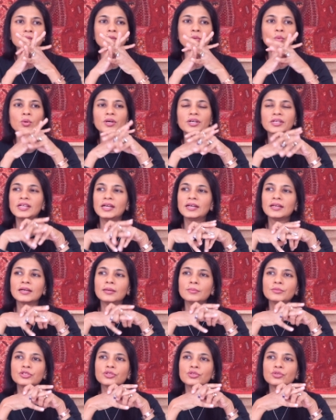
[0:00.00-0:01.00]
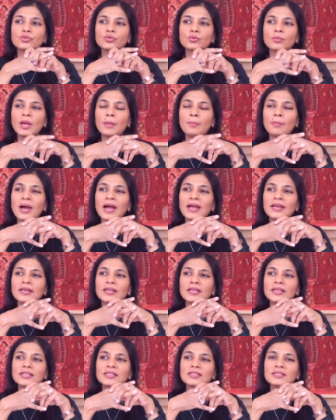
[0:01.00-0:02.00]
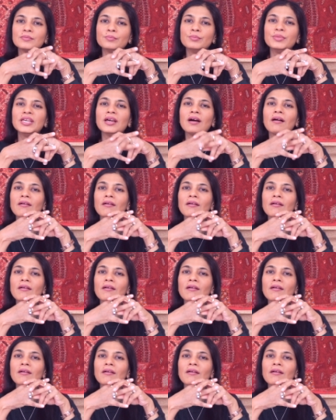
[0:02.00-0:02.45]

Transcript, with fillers: the word that comes to my mind is be